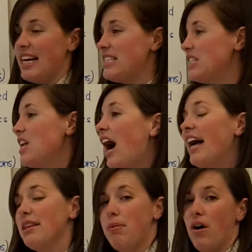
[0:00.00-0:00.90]
It's
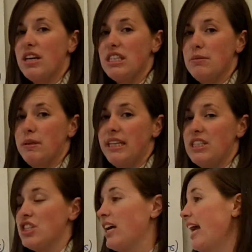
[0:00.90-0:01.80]
not the part of
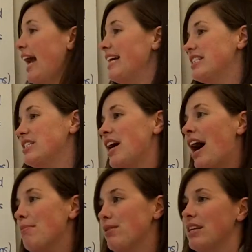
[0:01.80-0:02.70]
speech. It's
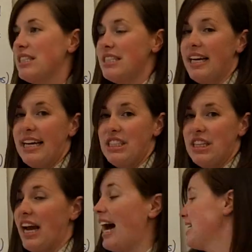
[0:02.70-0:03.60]
not
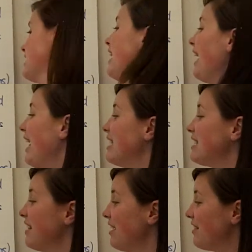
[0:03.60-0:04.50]
pronunciation guides. It
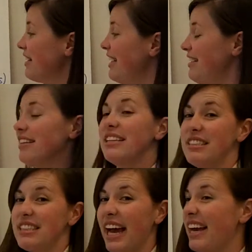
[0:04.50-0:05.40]
is literally,
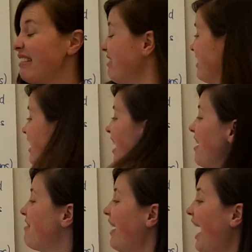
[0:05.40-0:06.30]
and say it,
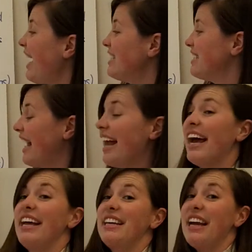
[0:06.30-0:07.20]
facts
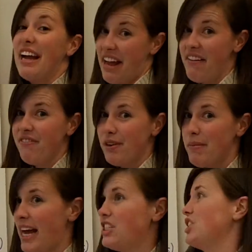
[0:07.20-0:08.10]
and
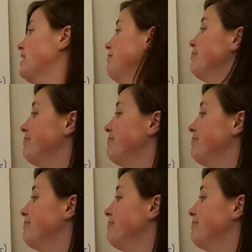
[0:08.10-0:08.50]
information.